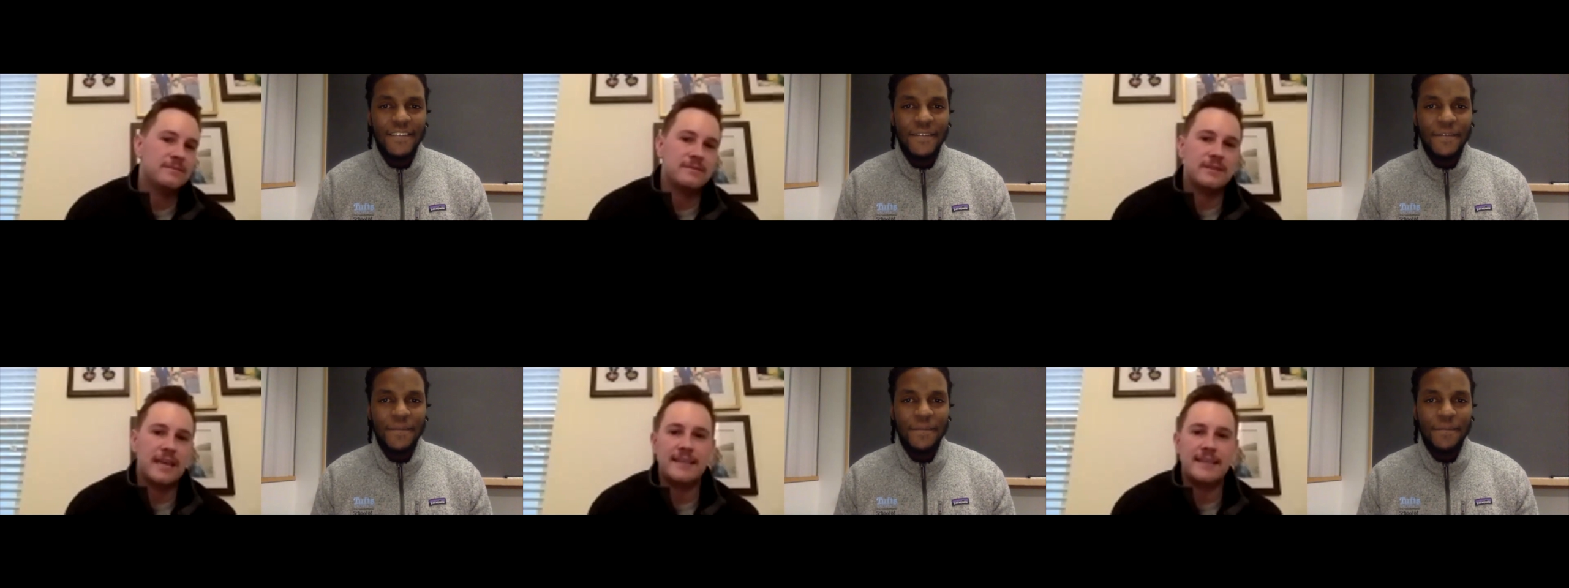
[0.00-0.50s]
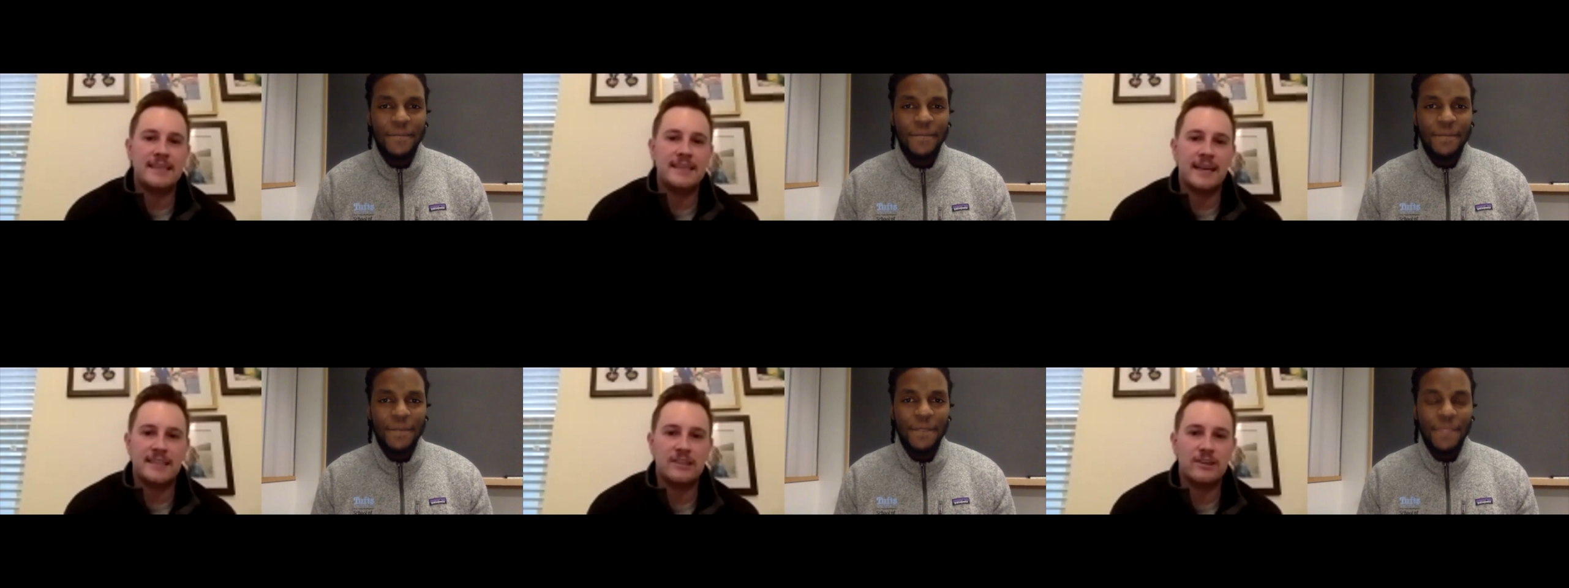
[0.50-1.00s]
Speaker 1: 18 19
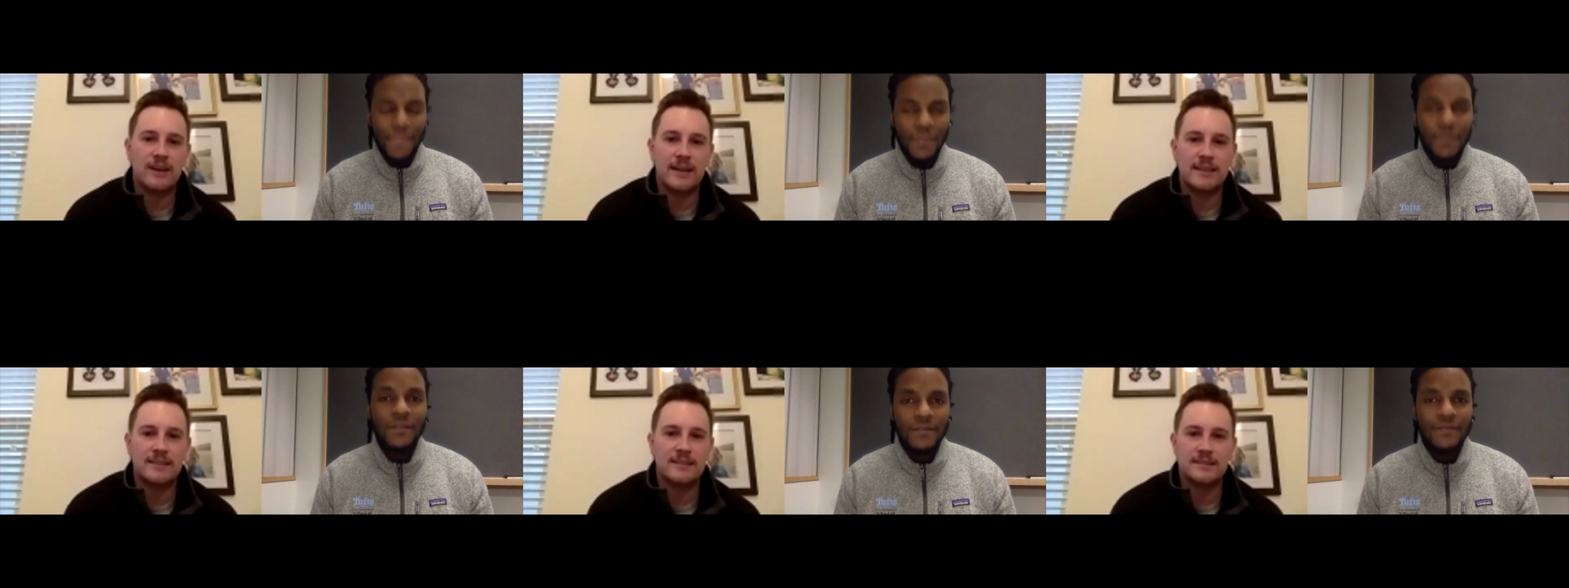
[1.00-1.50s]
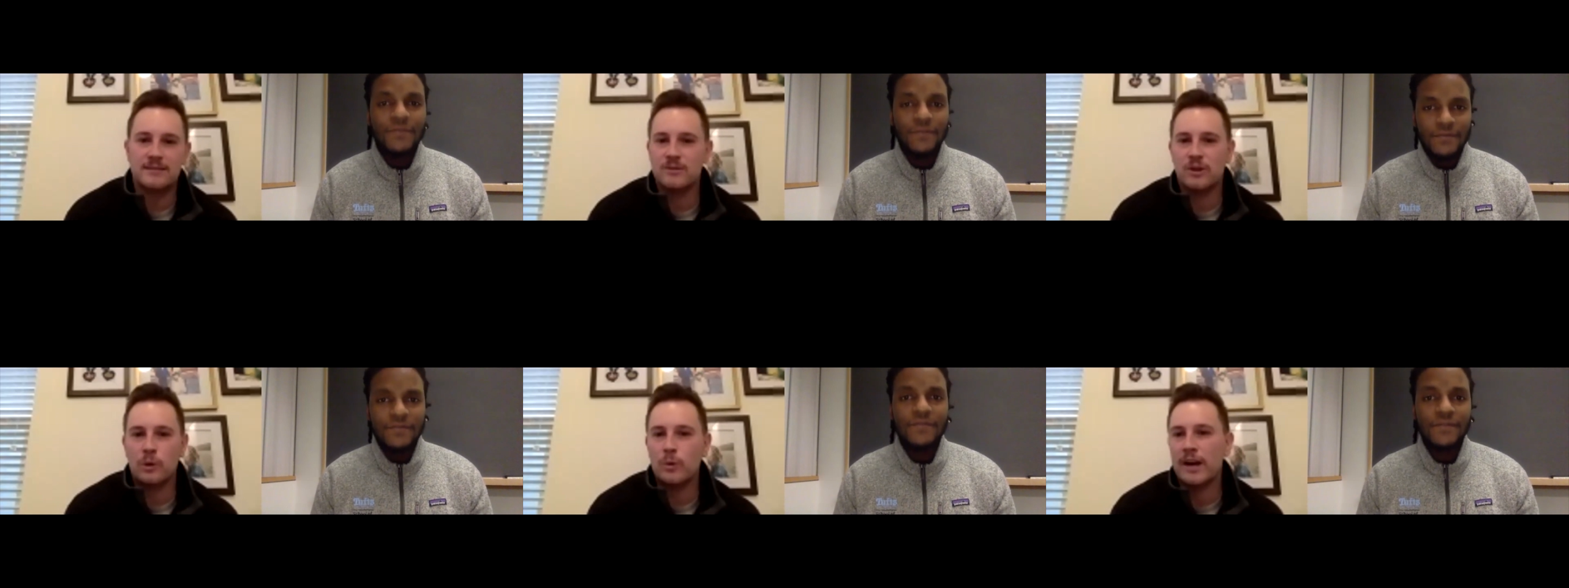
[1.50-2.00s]
credits mm-hmm. or
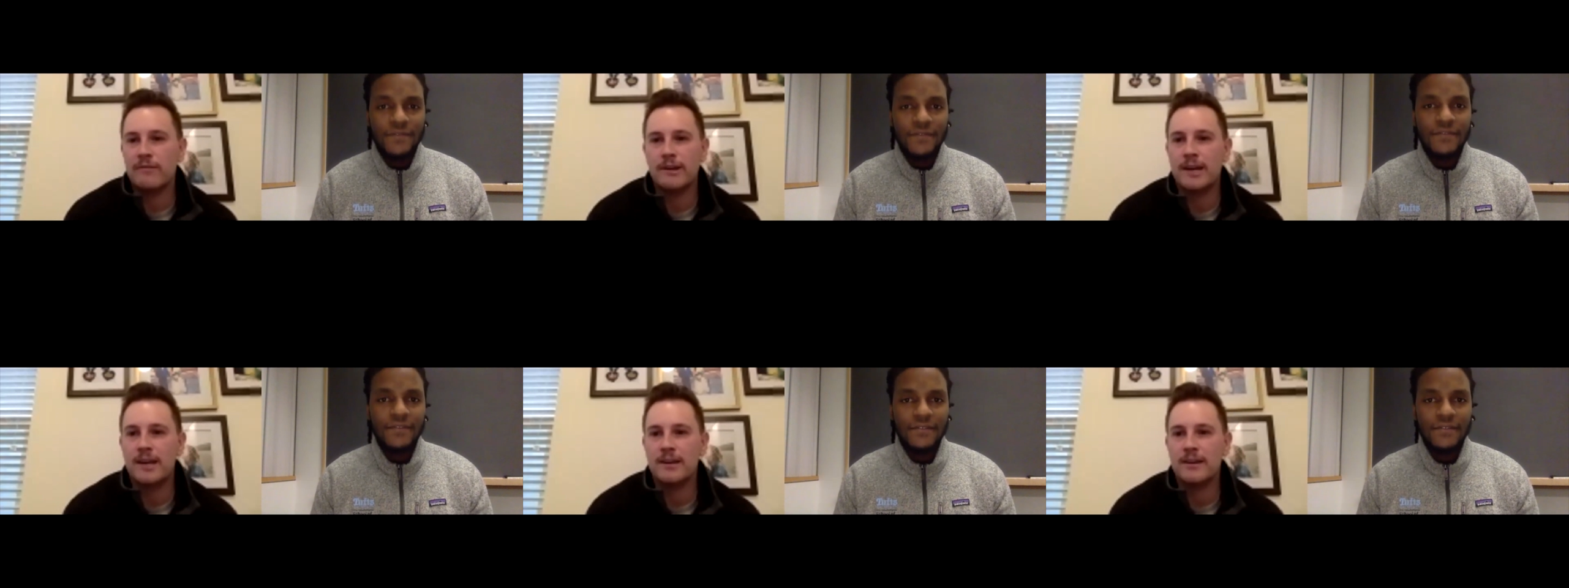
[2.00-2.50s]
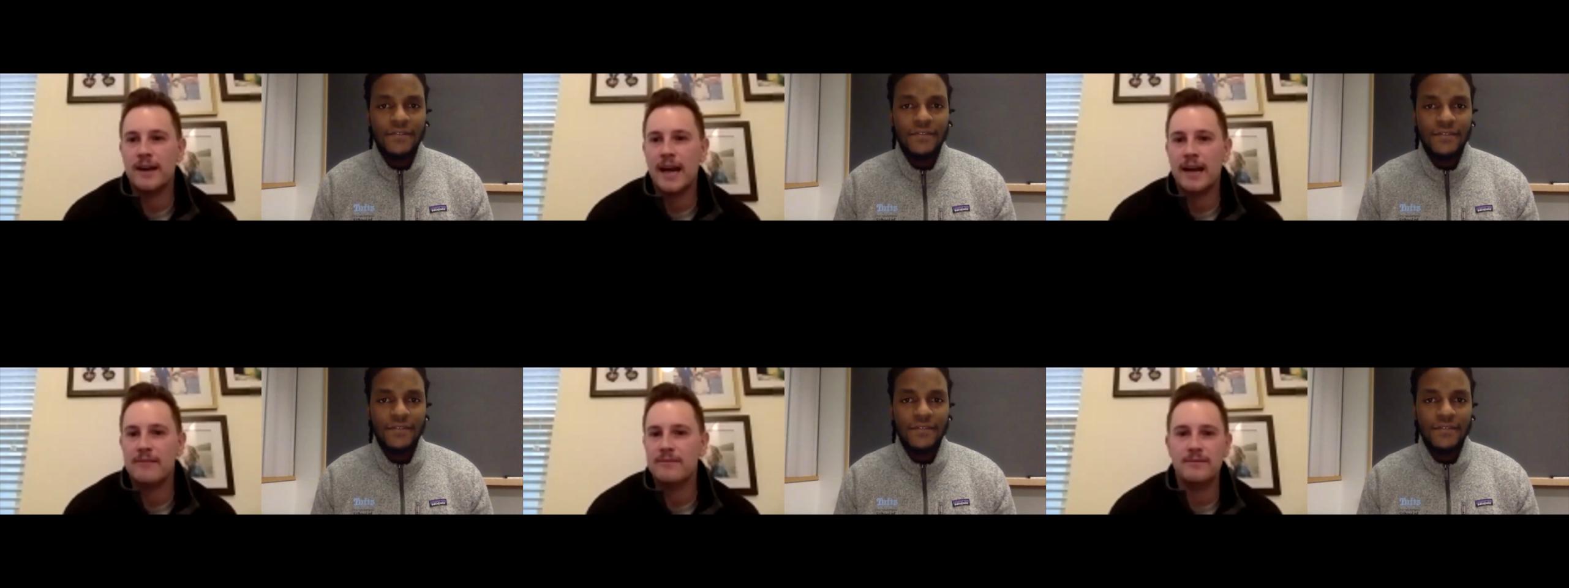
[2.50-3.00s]
whatever in undergrad
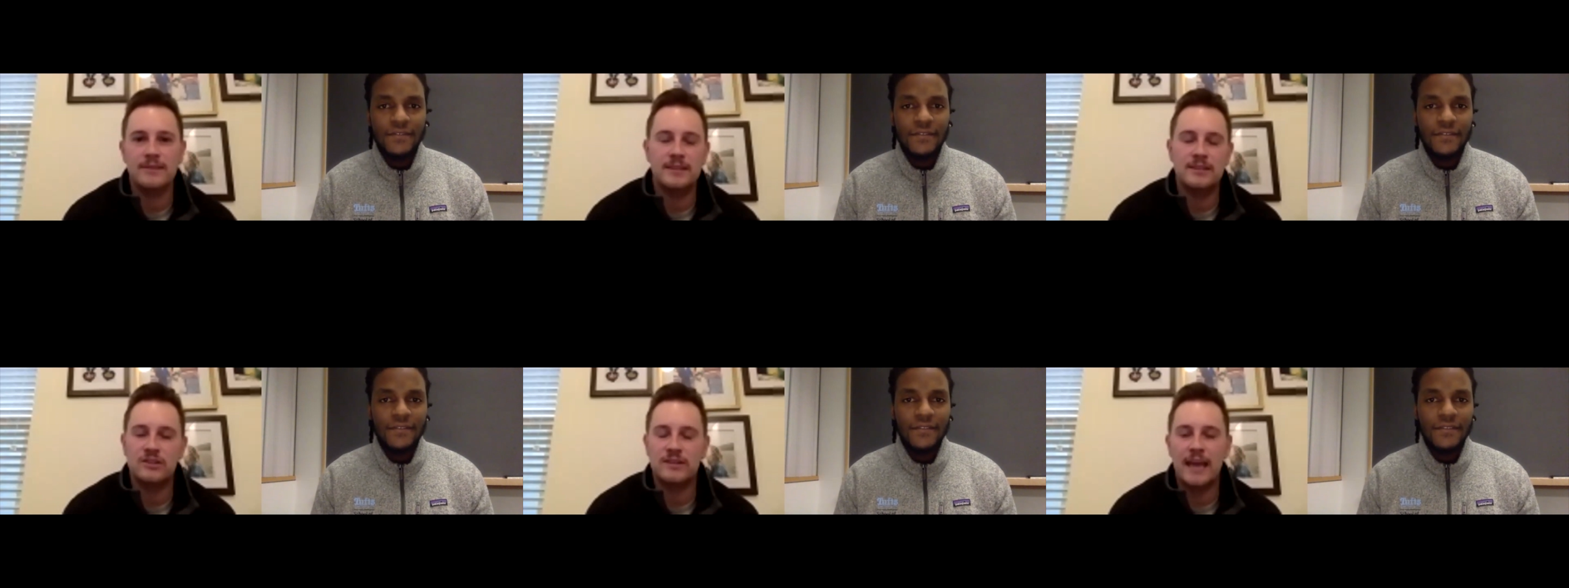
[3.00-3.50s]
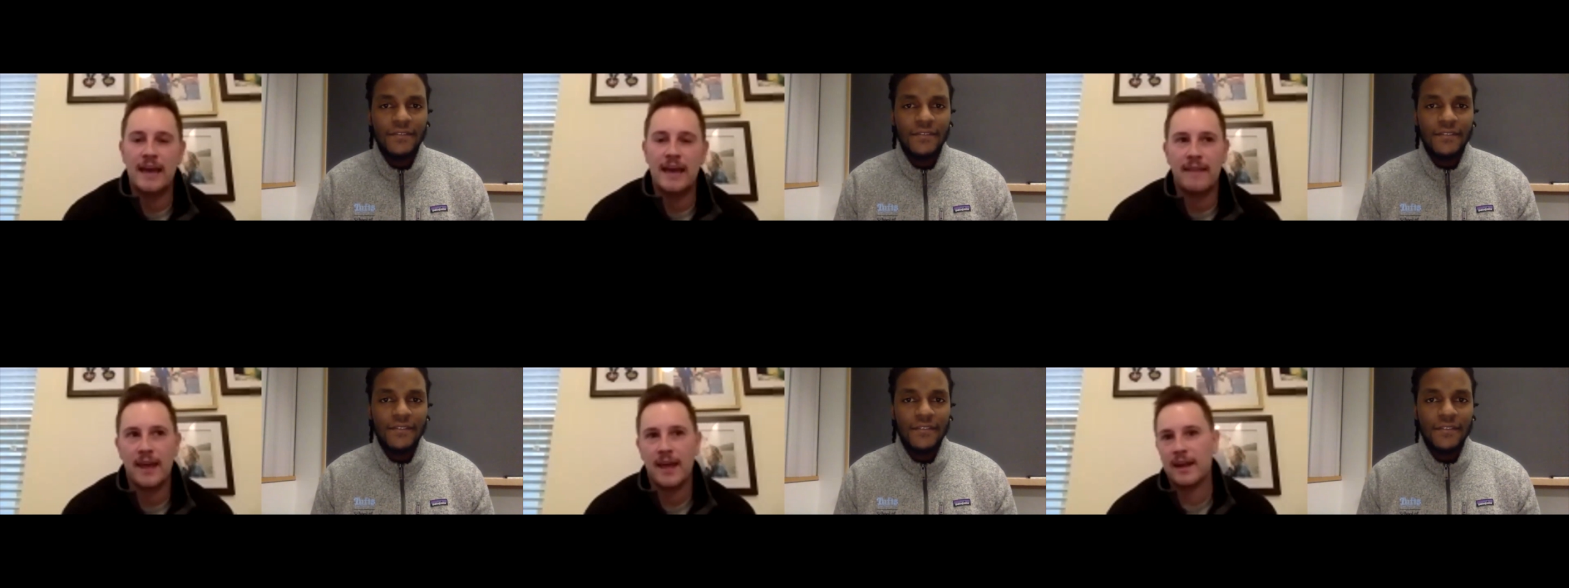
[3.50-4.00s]
and
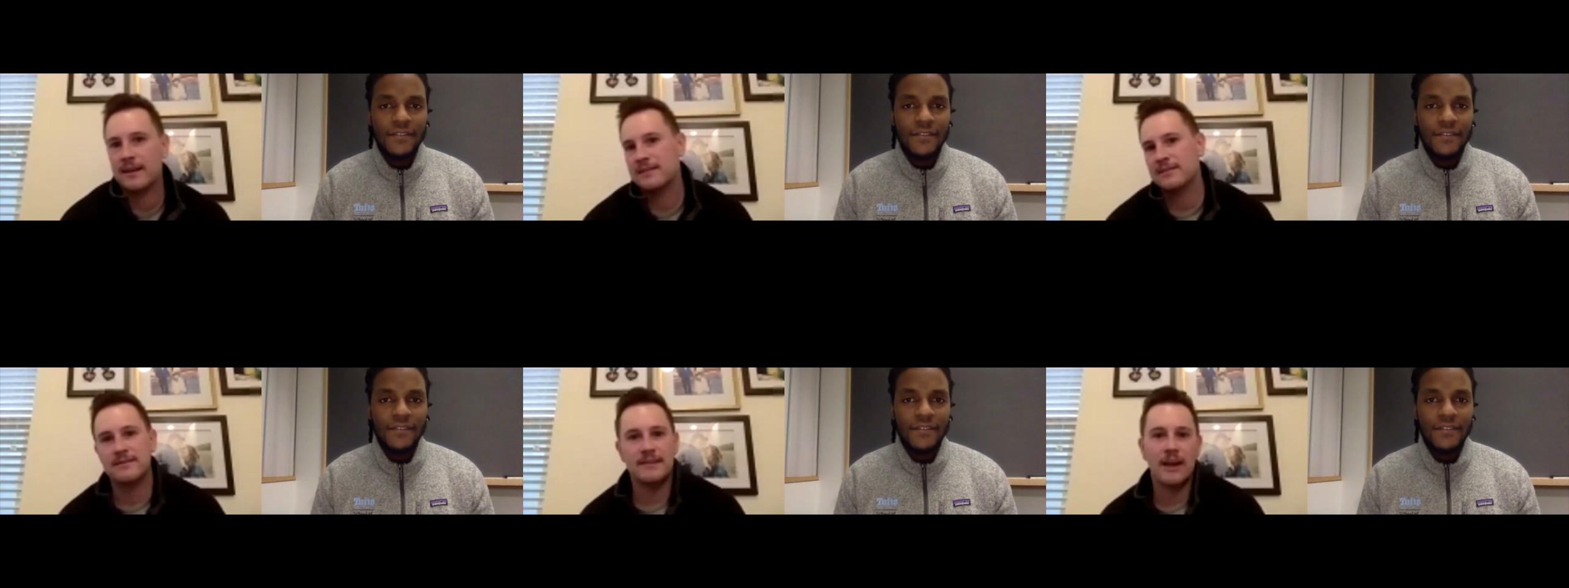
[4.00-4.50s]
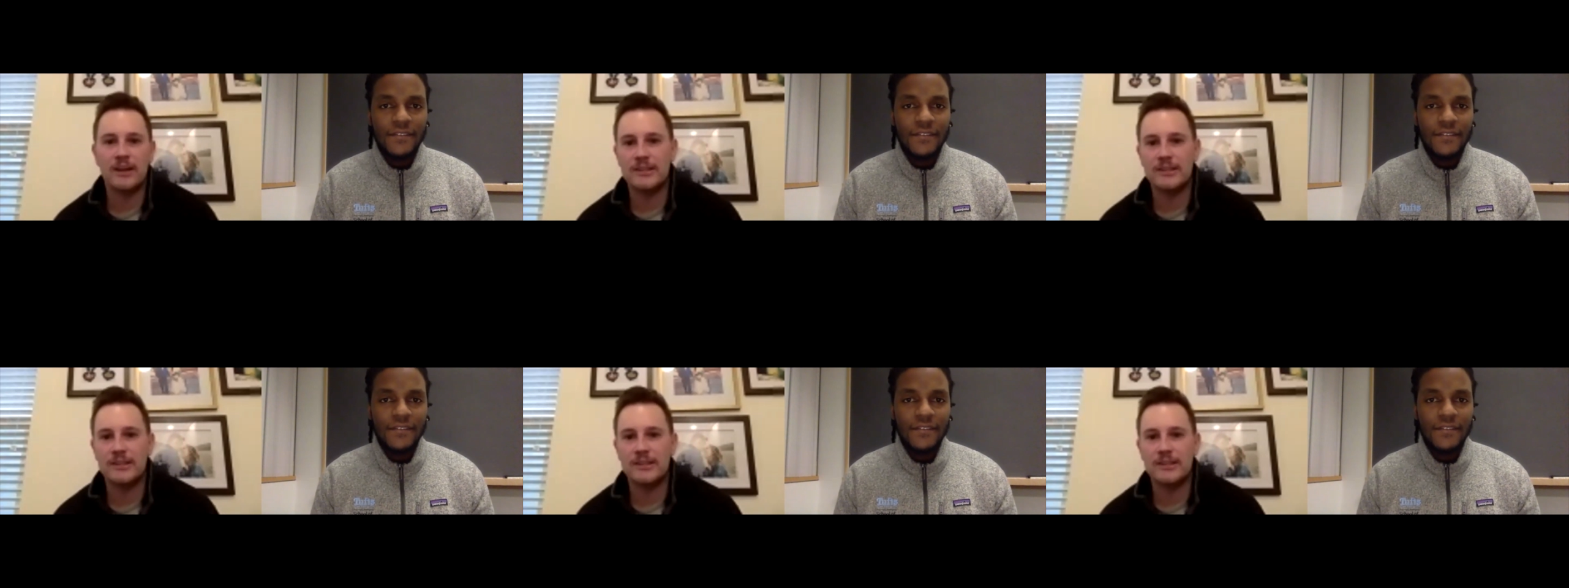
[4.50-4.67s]
then now you're